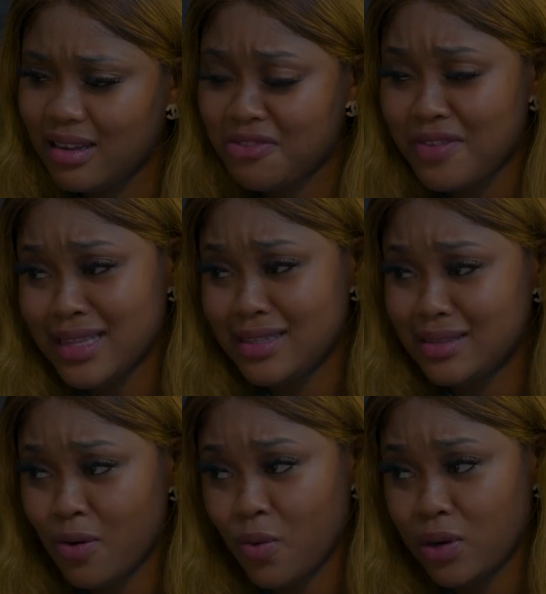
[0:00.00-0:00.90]
Find
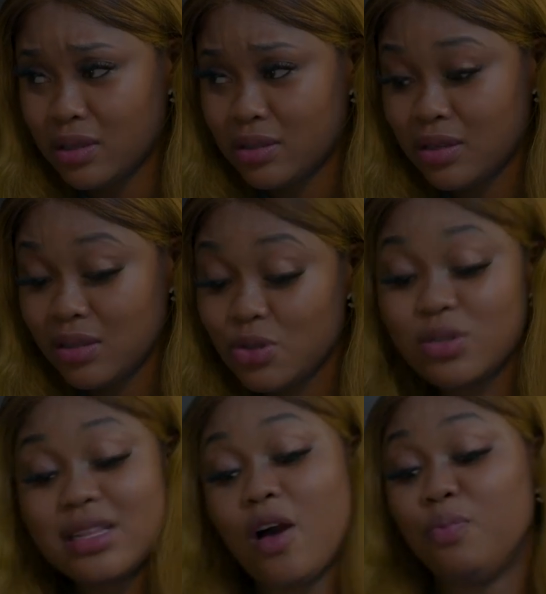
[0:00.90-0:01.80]
someone. So
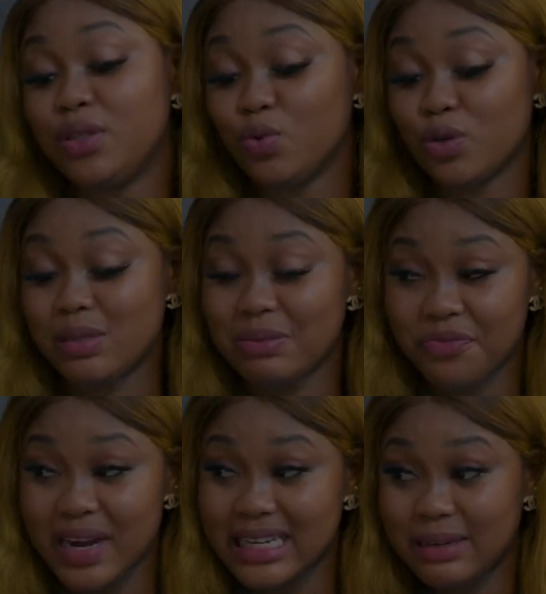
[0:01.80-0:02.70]
now I'll be the one to be
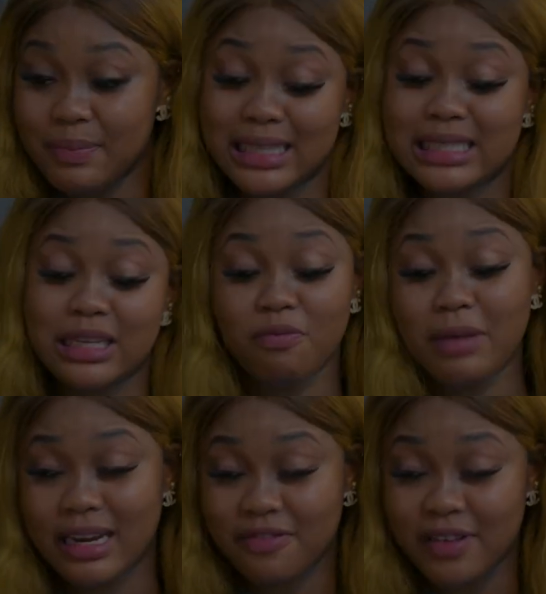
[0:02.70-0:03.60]
finding man instead of
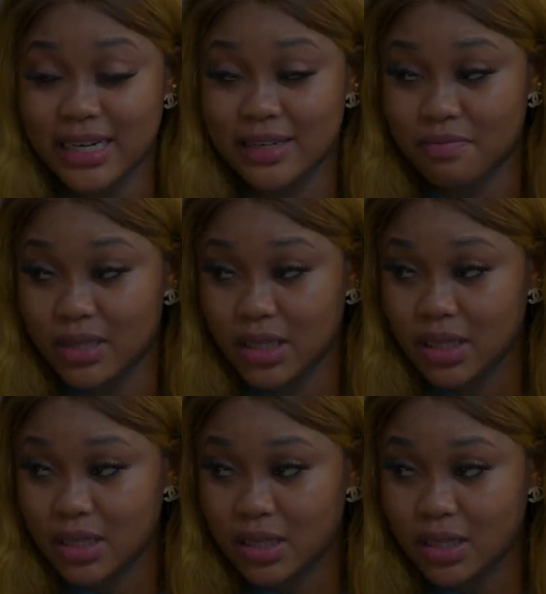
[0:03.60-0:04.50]
man finding me.
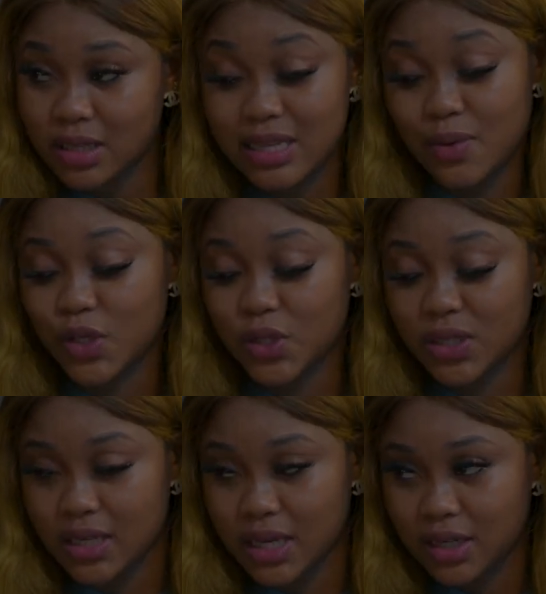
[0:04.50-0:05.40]
Is that what you're
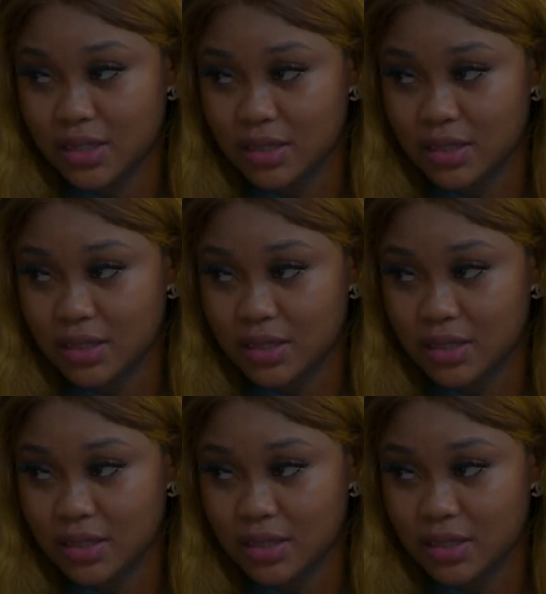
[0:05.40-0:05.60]
saying?